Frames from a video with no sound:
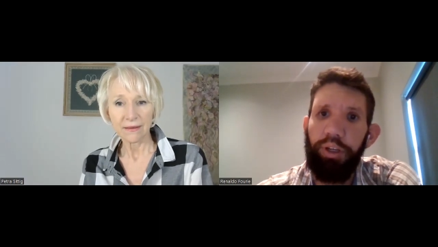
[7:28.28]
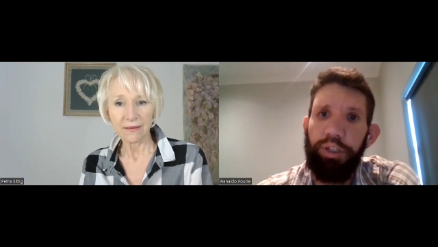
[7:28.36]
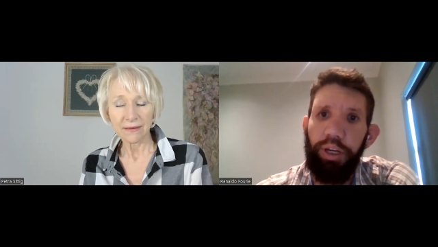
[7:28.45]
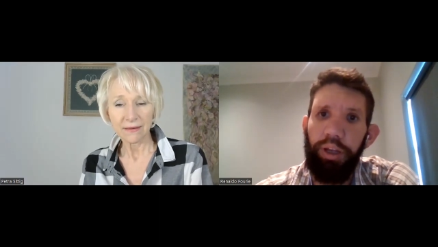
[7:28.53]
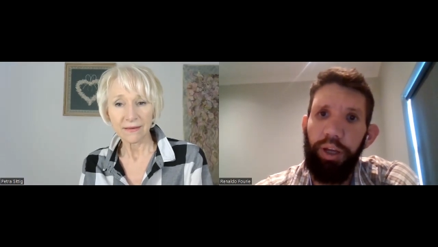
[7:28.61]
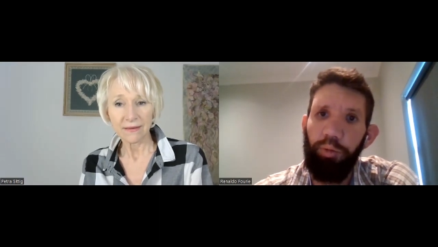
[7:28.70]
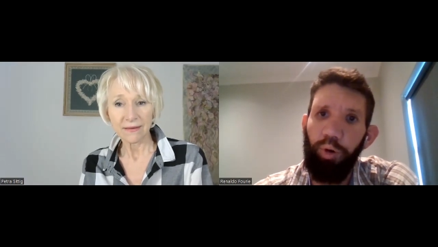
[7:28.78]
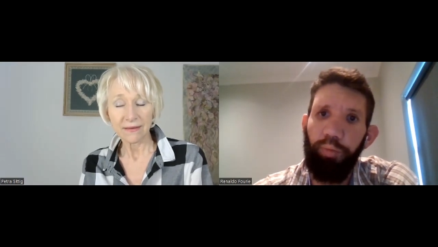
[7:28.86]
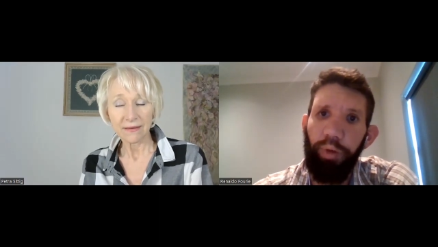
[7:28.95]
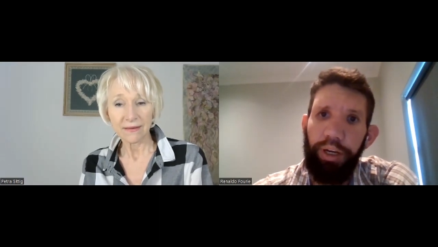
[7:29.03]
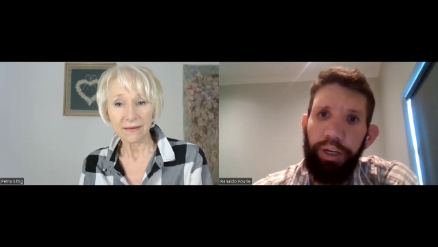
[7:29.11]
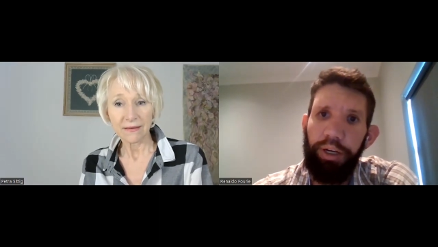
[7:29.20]
Speaker 1: on the gin that we
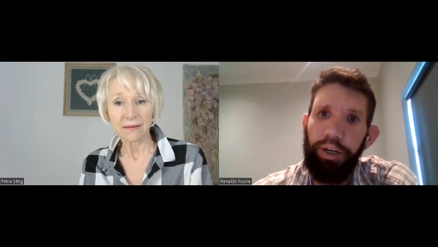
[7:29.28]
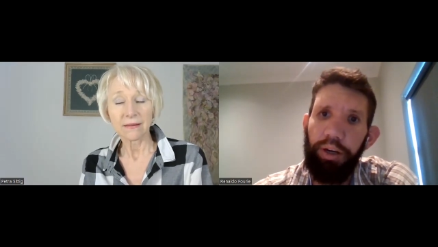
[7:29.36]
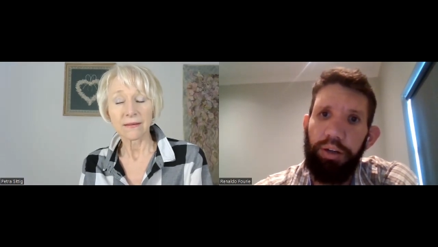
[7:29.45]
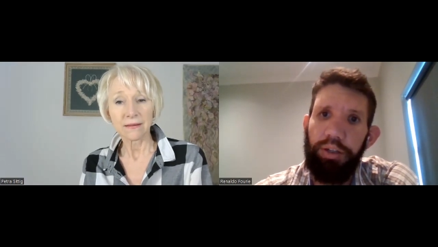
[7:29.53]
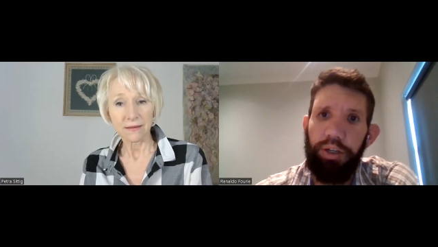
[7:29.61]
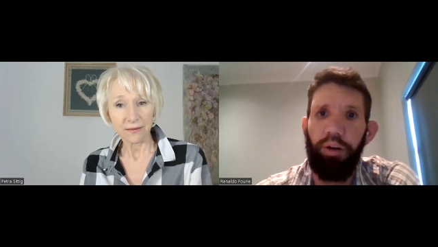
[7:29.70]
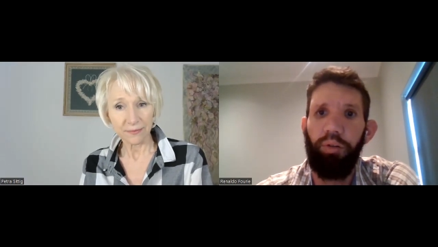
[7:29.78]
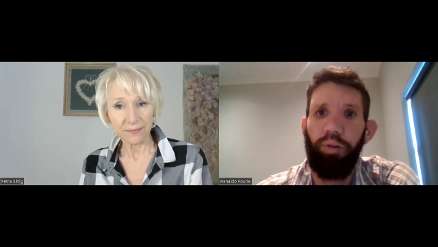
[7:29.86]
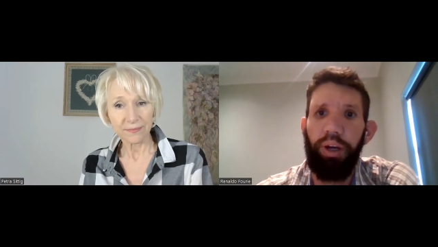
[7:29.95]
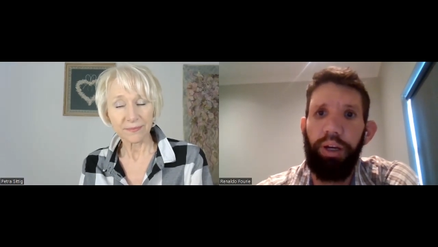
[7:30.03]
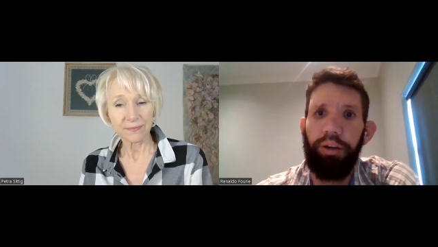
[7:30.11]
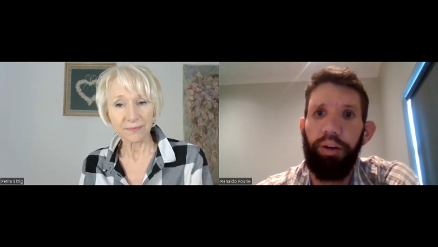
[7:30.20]
make. So
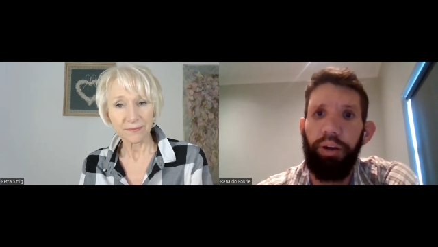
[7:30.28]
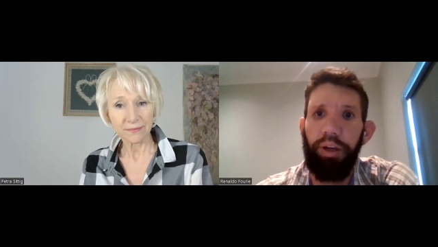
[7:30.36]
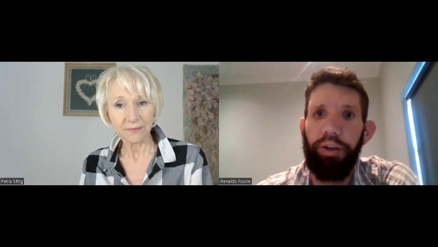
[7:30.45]
in,